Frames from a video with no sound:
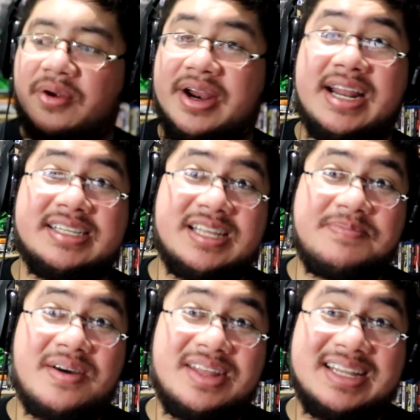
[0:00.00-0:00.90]
All right, next
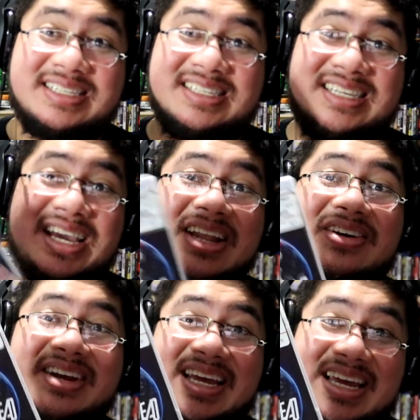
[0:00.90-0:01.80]
up on the list is
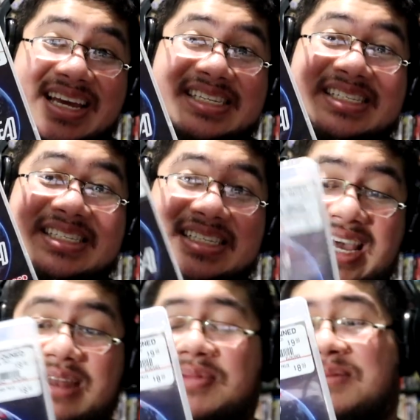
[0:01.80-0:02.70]
Killer is
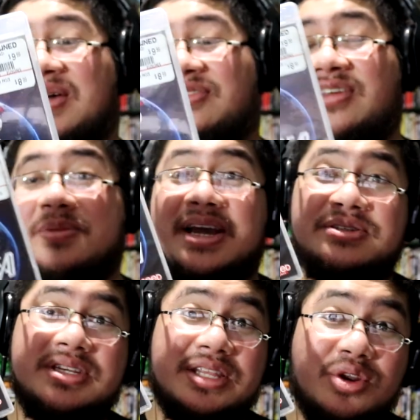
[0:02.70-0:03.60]
Dead, made by the same
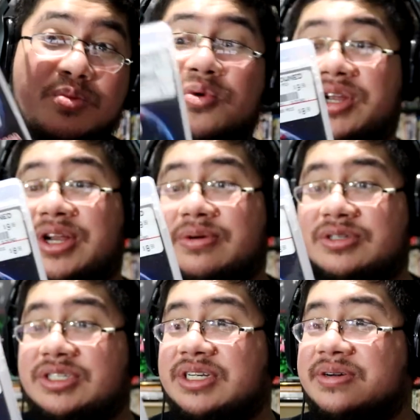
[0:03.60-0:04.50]
guys who did the No More
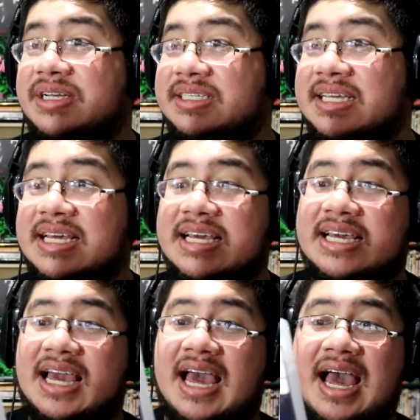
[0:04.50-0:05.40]
Heroes series.
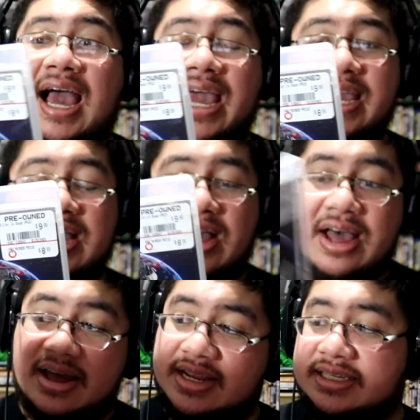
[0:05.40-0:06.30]
I
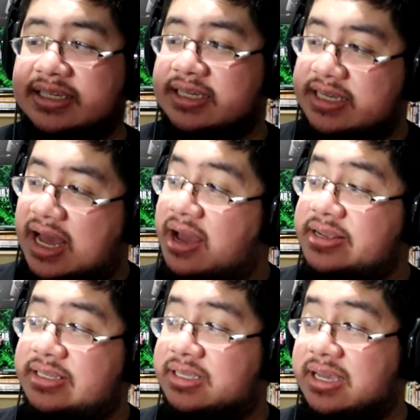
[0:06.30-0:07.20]
honestly,
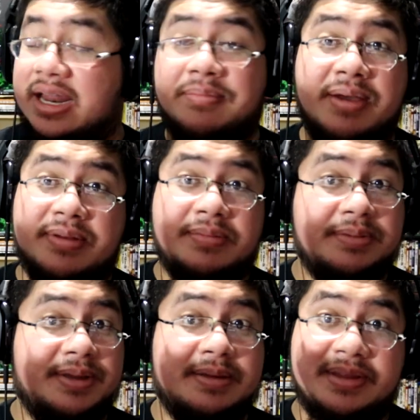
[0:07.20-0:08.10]
honestly, God, I'm, I'm
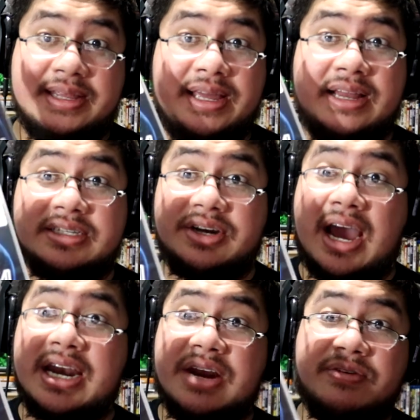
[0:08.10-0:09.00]
gonna be completely honest here.
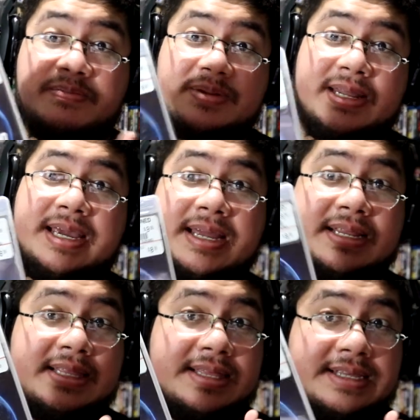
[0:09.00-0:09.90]
I never played
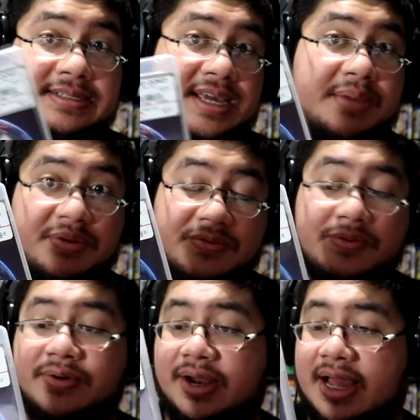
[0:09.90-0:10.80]
this game
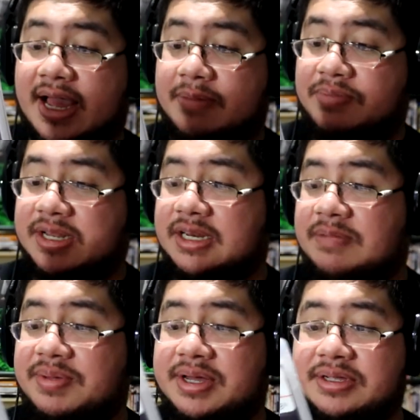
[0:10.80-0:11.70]
before. I picked it
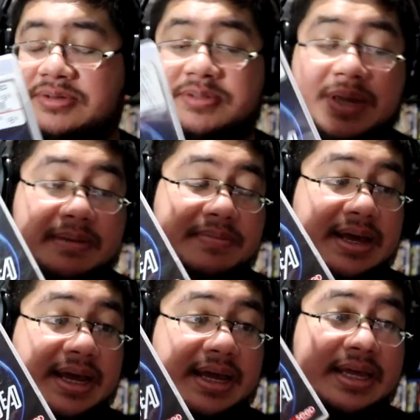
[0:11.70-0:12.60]
up because it was made
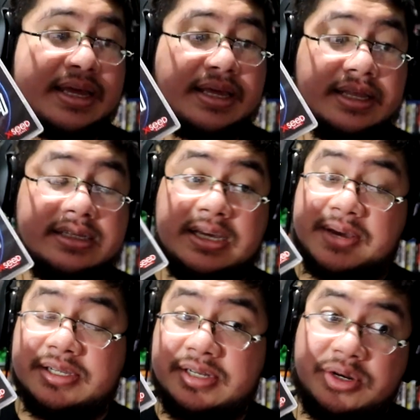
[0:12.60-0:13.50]
by the same
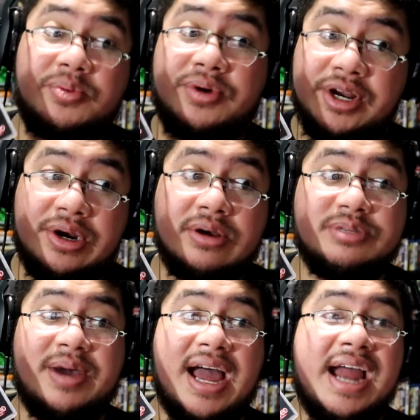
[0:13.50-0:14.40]
guys who did No More
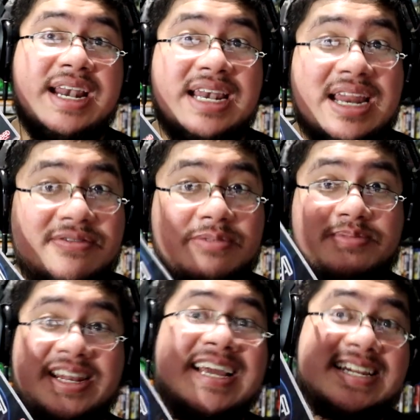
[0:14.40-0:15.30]
Heroes, but I never
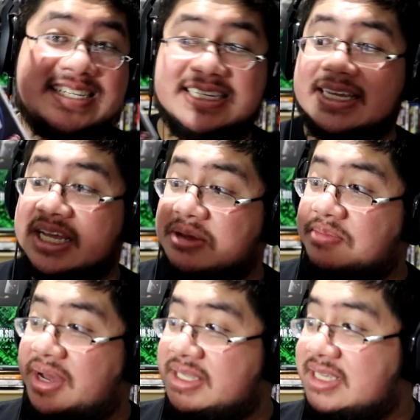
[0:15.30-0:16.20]
played it.
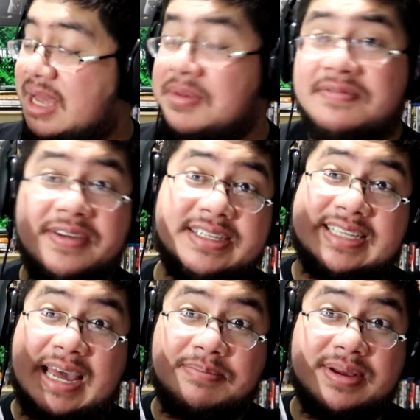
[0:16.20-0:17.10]
But I'm gonna fix
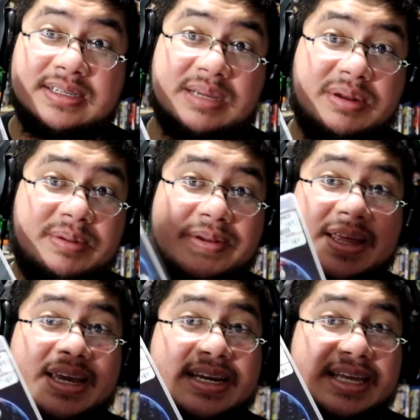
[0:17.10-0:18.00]
that because I'm gonna be
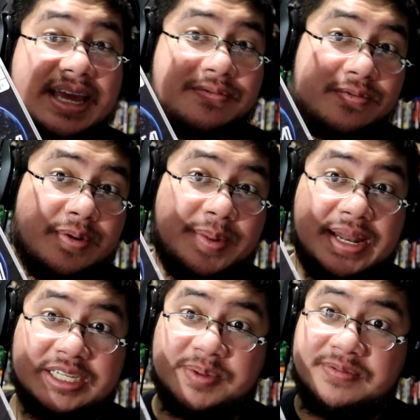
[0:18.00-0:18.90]
playing it again for one of my
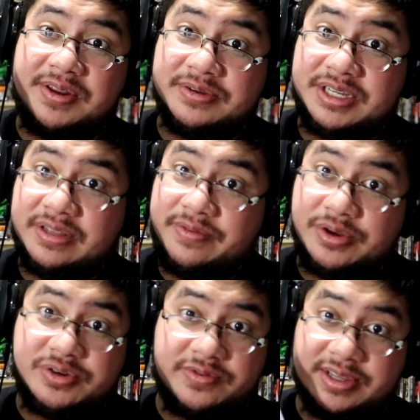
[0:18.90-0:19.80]
Let's Play videos in the
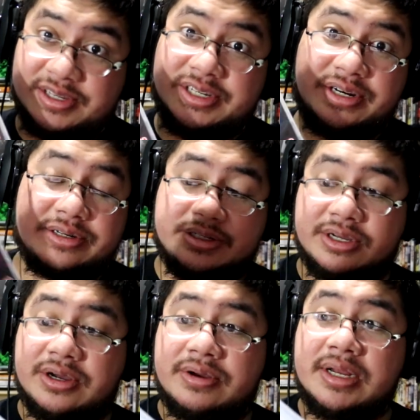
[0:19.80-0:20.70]
future for this year.
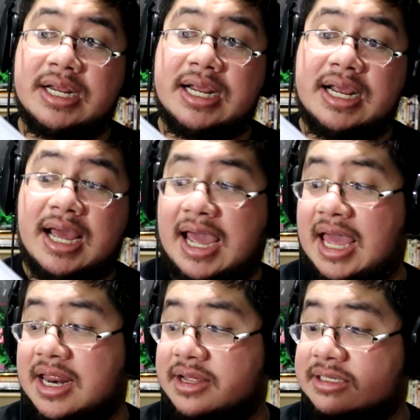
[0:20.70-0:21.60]
So I
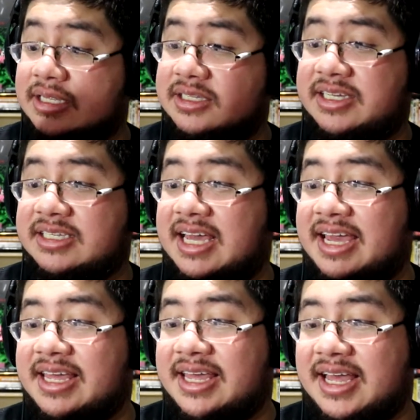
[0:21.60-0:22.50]
had it to the list because
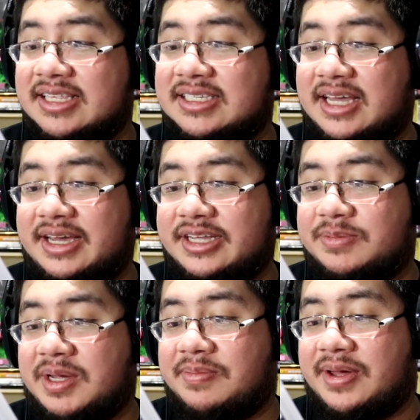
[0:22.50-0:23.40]
hey, it's like
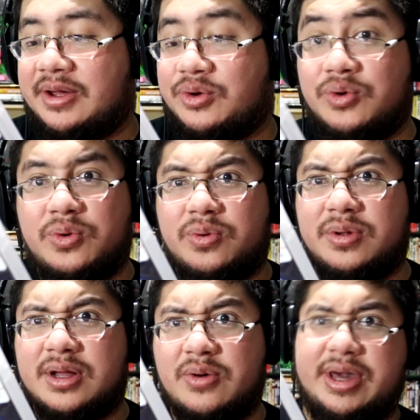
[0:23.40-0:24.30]
it's made by who?
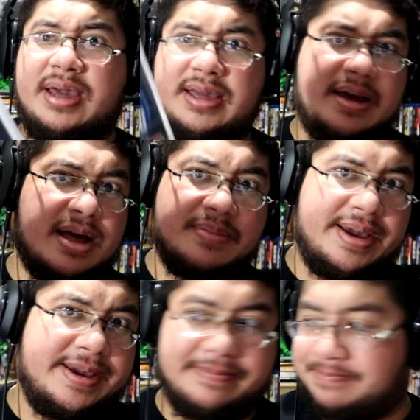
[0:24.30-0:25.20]
Okay, yeah, I'll
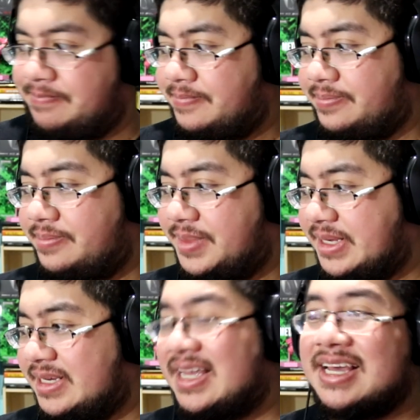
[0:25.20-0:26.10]
buy it.
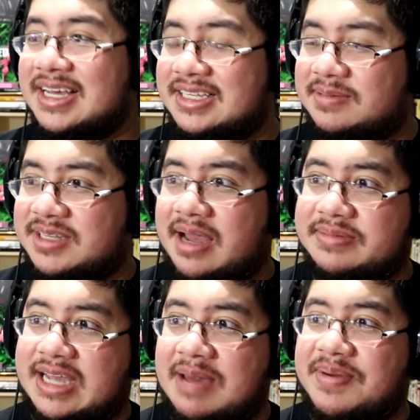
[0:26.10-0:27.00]

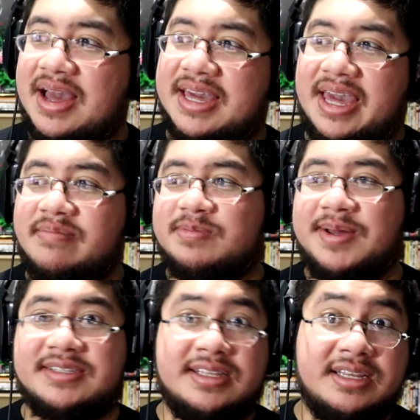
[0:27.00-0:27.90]
Sometimes I buy games
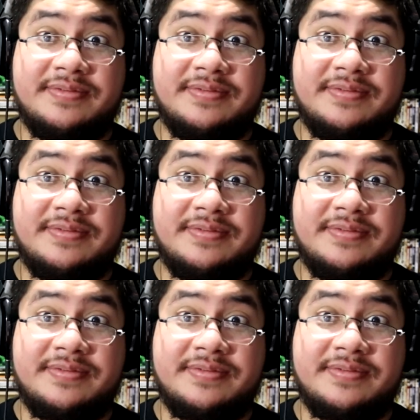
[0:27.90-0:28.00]
based on the